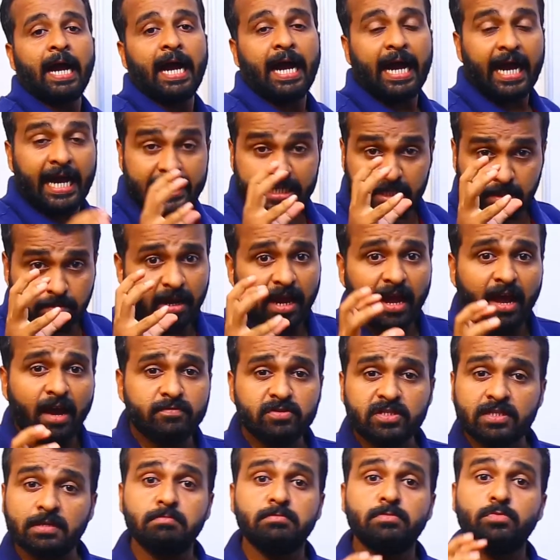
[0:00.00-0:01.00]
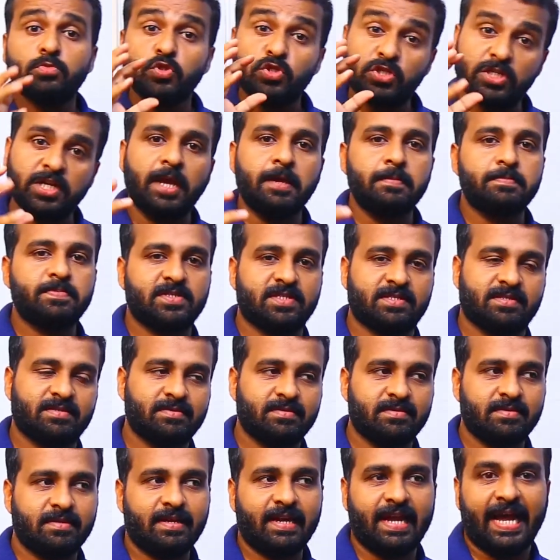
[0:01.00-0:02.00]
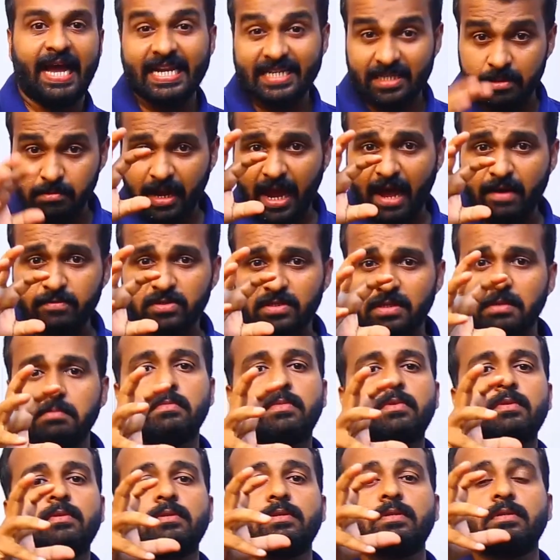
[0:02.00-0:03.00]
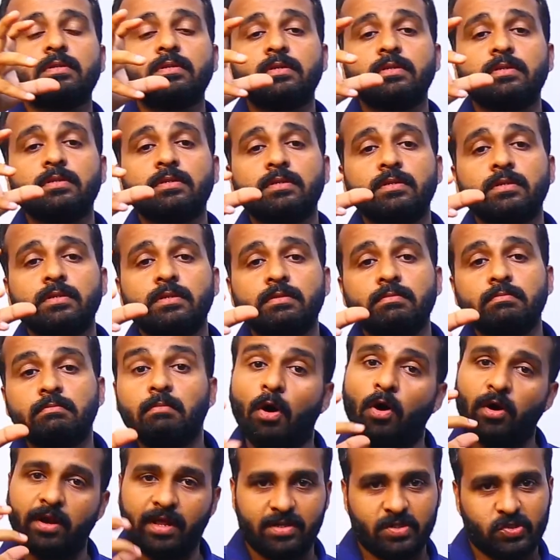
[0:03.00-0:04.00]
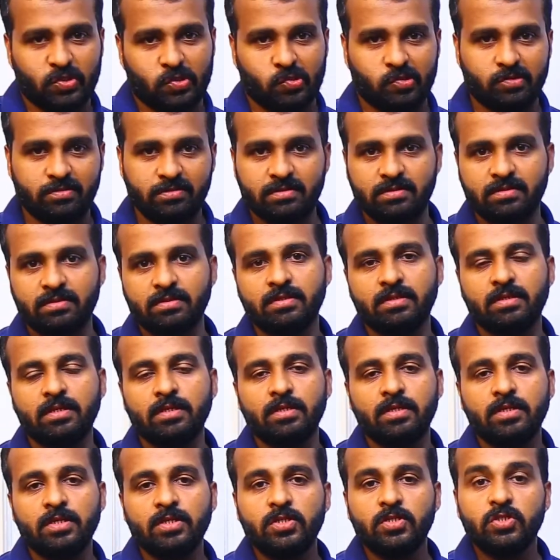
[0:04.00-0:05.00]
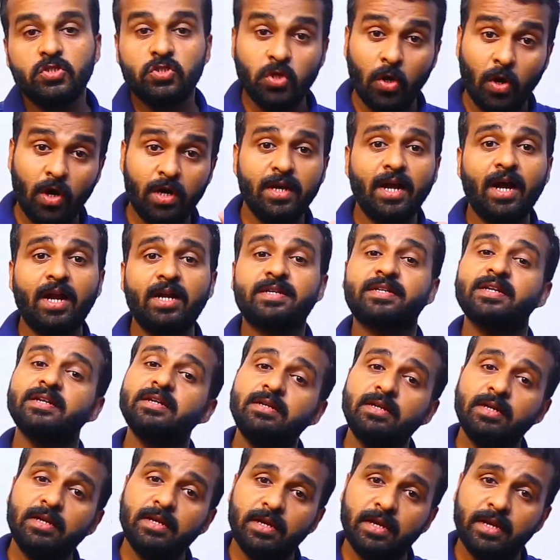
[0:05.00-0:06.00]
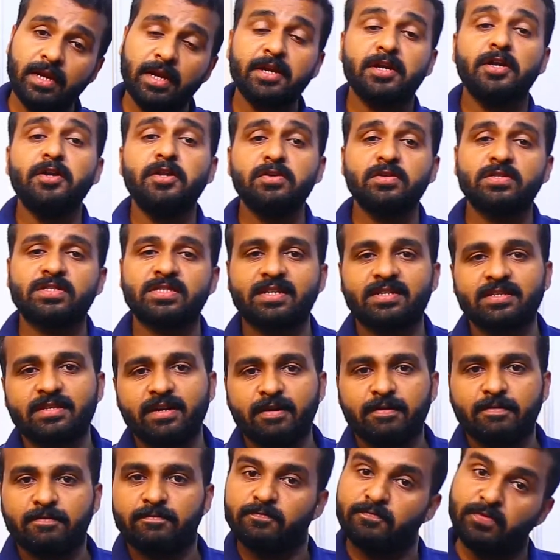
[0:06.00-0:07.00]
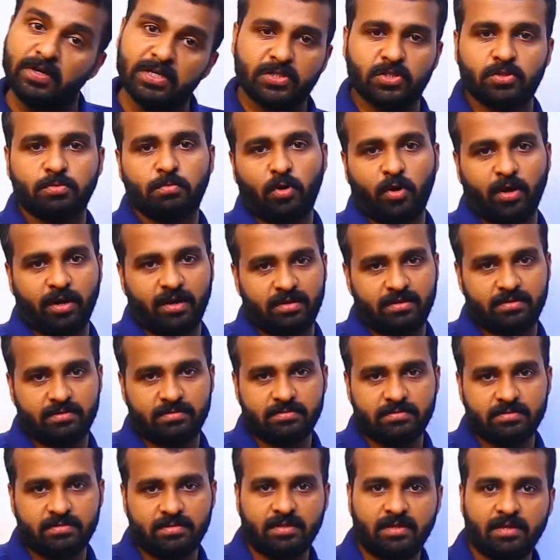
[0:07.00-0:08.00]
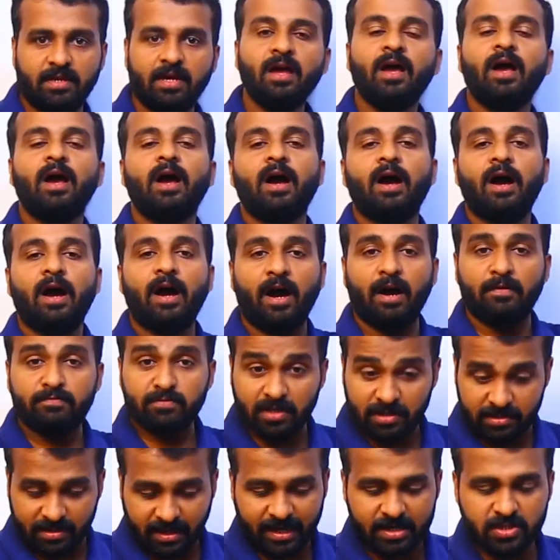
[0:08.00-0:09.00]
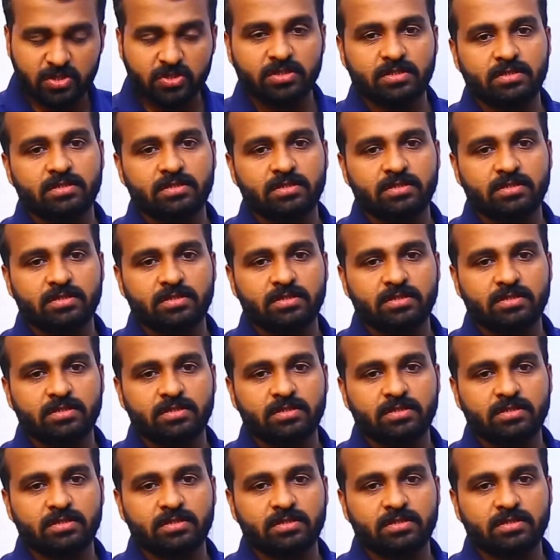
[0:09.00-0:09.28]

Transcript: atom have some shapes. Atom have some models. John Dalton introduced the first model. After that,